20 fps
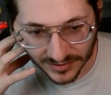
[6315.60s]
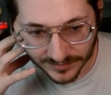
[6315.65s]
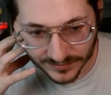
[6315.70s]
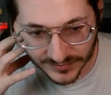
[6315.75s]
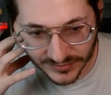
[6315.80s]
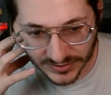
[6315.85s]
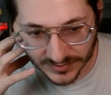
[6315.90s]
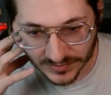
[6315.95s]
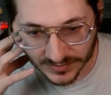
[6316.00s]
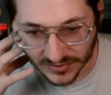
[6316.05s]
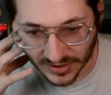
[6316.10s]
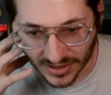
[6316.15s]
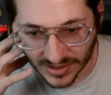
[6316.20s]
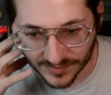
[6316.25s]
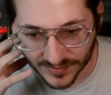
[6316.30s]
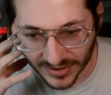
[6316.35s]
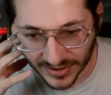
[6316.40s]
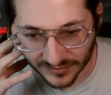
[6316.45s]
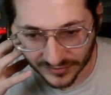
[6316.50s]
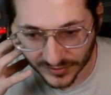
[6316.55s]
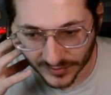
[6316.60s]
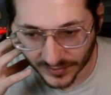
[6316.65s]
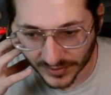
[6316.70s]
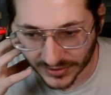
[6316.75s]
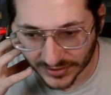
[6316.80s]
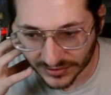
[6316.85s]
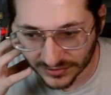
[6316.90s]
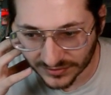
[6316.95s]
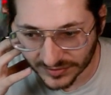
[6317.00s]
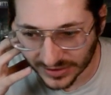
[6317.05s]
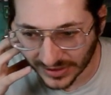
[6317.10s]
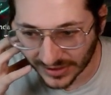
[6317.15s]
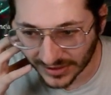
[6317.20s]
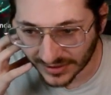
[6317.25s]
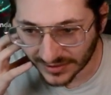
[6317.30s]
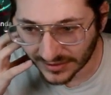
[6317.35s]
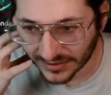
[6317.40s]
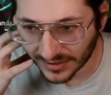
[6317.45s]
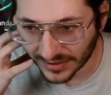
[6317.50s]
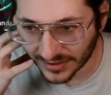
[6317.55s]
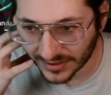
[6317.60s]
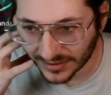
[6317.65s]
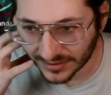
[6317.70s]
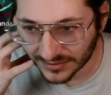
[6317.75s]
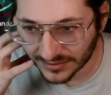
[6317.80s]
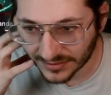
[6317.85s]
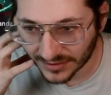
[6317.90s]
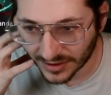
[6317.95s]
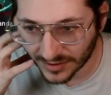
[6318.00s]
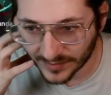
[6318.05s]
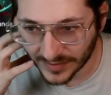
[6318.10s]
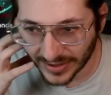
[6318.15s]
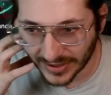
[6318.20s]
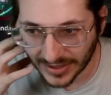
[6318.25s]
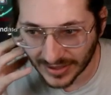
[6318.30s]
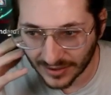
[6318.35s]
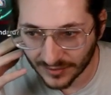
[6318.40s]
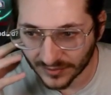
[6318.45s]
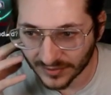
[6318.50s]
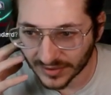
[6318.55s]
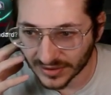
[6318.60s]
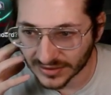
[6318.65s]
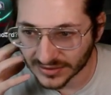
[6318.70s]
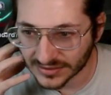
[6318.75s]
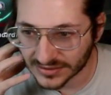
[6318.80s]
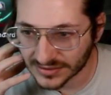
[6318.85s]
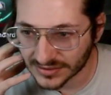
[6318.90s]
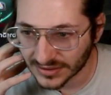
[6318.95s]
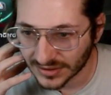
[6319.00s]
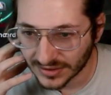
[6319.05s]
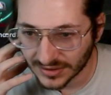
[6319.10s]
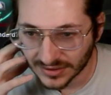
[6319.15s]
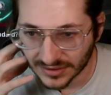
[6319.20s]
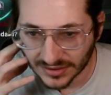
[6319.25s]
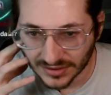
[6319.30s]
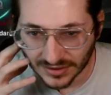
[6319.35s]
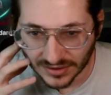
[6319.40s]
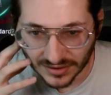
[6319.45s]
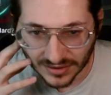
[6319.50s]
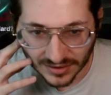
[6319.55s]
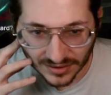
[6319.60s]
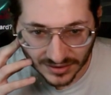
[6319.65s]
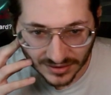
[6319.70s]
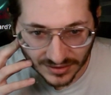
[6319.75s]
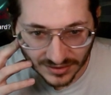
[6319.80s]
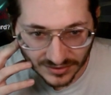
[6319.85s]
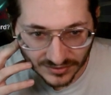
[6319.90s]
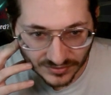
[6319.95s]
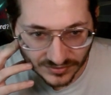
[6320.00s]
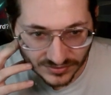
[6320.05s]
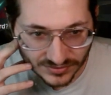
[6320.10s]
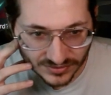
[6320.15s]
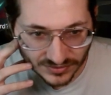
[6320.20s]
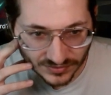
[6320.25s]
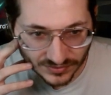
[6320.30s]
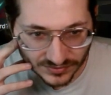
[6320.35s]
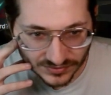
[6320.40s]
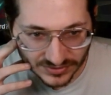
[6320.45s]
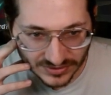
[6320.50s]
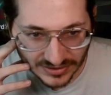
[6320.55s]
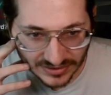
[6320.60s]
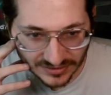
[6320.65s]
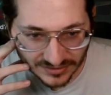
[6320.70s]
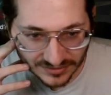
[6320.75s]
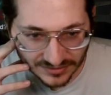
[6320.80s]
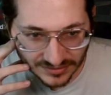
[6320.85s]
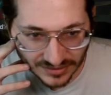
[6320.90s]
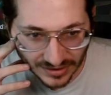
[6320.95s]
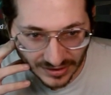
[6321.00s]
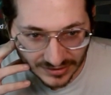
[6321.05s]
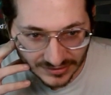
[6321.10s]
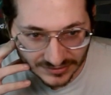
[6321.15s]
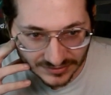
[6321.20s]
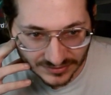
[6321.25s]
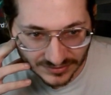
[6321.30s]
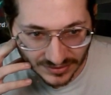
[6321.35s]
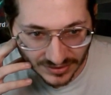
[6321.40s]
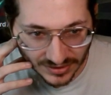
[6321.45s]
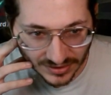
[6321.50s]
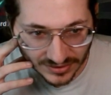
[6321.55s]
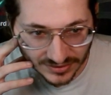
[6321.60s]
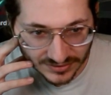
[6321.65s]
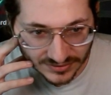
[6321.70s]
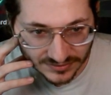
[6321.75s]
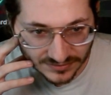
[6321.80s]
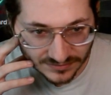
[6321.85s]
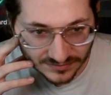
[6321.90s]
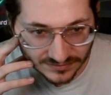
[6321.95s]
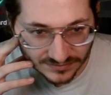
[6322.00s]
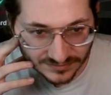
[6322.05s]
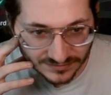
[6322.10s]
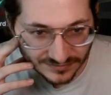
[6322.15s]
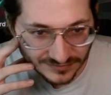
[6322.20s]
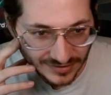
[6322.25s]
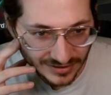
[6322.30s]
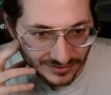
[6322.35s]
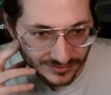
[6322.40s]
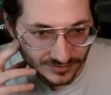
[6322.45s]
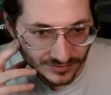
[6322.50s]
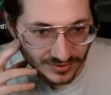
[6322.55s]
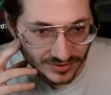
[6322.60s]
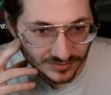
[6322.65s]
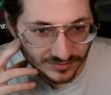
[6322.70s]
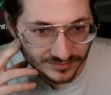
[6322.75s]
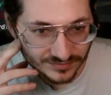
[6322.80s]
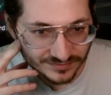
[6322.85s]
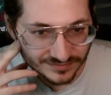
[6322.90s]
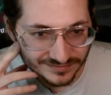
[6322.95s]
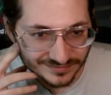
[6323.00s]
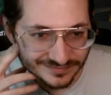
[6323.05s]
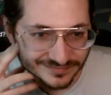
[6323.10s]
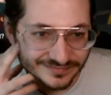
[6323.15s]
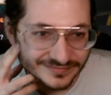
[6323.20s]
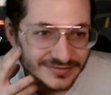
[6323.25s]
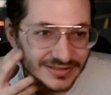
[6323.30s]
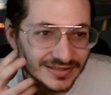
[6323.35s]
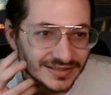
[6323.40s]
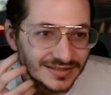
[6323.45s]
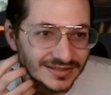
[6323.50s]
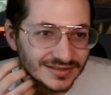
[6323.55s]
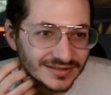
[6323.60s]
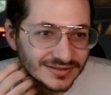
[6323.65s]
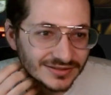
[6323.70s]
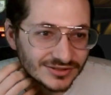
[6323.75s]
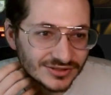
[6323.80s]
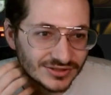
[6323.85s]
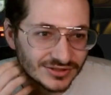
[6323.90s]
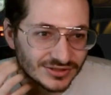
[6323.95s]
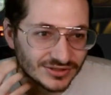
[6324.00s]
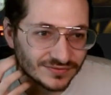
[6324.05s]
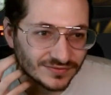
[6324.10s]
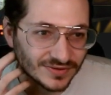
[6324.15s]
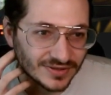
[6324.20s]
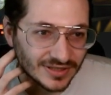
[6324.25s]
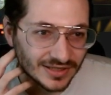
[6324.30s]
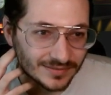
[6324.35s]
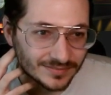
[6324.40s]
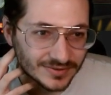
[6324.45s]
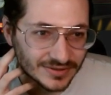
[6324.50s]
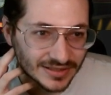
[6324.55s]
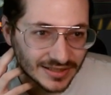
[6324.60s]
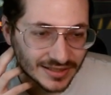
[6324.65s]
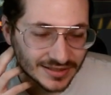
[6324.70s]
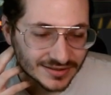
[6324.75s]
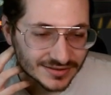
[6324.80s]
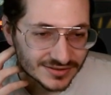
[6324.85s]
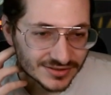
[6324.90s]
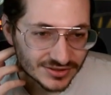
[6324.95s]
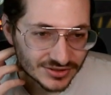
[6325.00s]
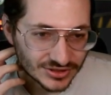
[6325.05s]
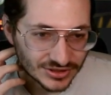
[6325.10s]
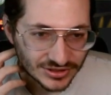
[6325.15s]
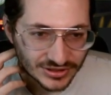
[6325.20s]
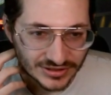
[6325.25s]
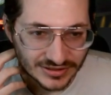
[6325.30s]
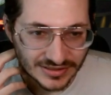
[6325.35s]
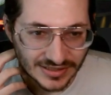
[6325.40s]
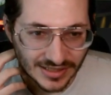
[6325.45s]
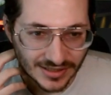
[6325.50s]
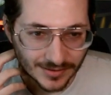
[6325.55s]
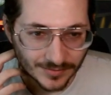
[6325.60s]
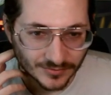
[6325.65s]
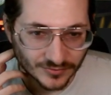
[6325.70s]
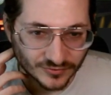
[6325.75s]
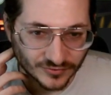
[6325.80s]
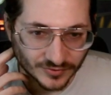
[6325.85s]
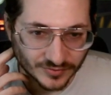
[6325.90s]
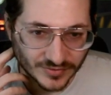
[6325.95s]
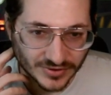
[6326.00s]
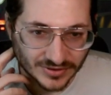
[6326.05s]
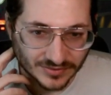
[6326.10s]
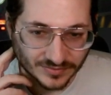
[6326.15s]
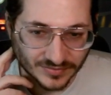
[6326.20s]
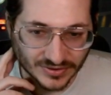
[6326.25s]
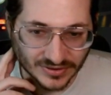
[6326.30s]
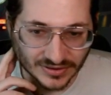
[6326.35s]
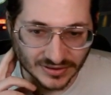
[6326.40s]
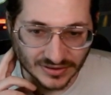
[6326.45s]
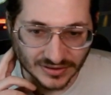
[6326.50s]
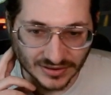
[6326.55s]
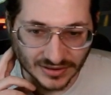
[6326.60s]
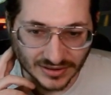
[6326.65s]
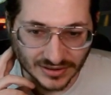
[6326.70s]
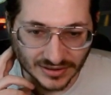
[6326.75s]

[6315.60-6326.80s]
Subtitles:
Subscribe everywhere you can and come hang out with us. I don't want to... GG for Goblin Guide is such a good name for me to be